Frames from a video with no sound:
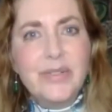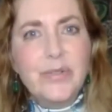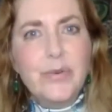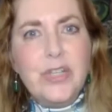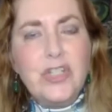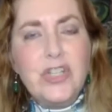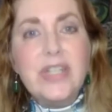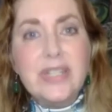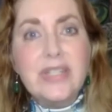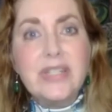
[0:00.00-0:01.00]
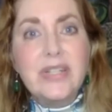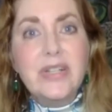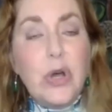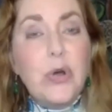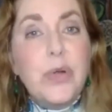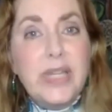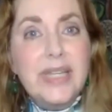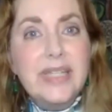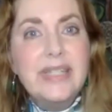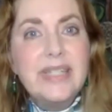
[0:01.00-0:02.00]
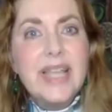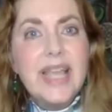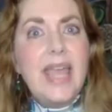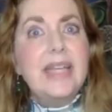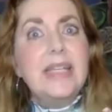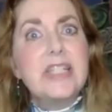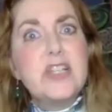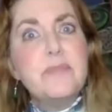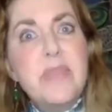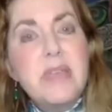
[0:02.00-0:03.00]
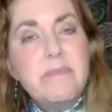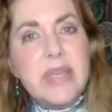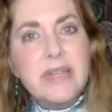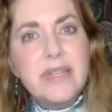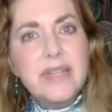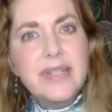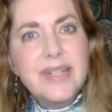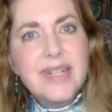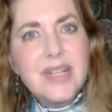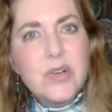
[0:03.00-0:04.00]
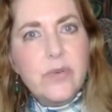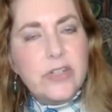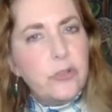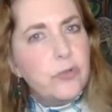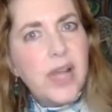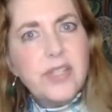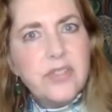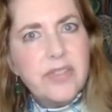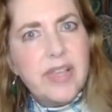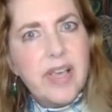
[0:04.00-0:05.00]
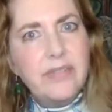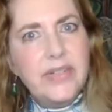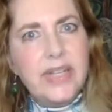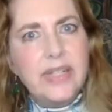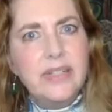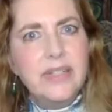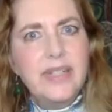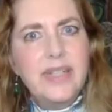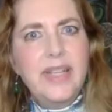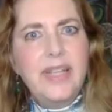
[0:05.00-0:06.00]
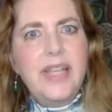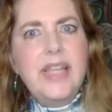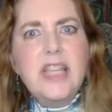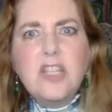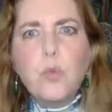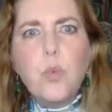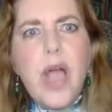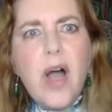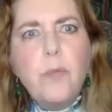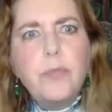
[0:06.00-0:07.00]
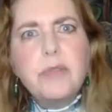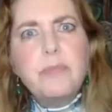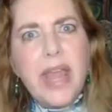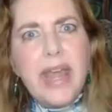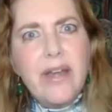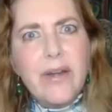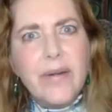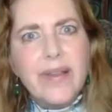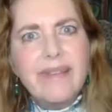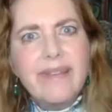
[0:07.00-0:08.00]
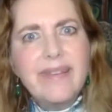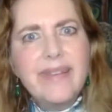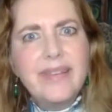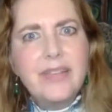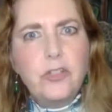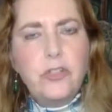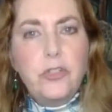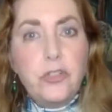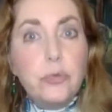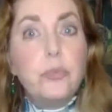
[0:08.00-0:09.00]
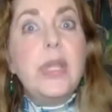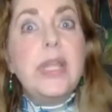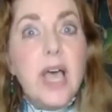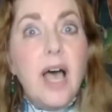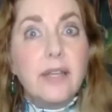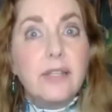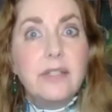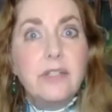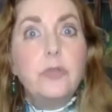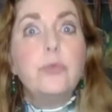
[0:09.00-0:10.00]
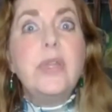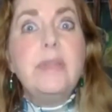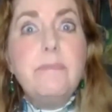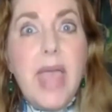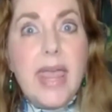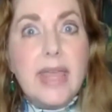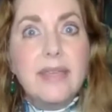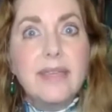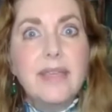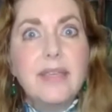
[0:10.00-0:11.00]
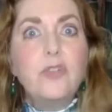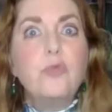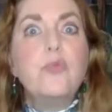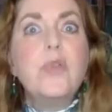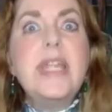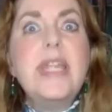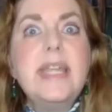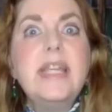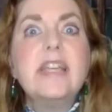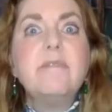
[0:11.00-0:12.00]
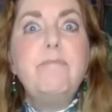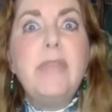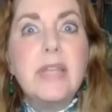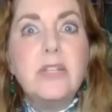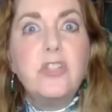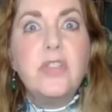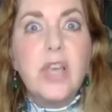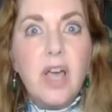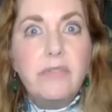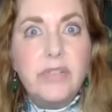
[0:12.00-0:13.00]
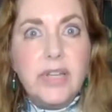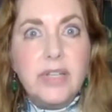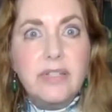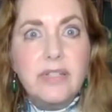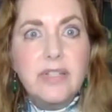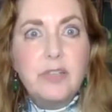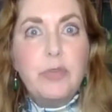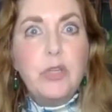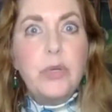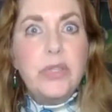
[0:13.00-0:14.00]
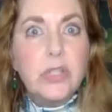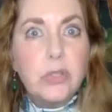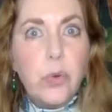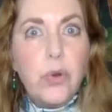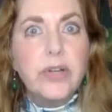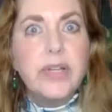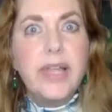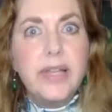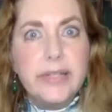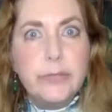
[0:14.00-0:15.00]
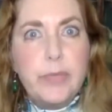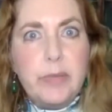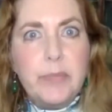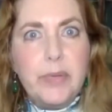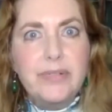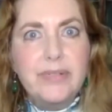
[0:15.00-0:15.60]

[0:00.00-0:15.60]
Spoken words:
which is who he is, and his commitment, which rests in the covenant. He is well prepared to recut, to remake, to recommit to the covenant between the Lord and his people.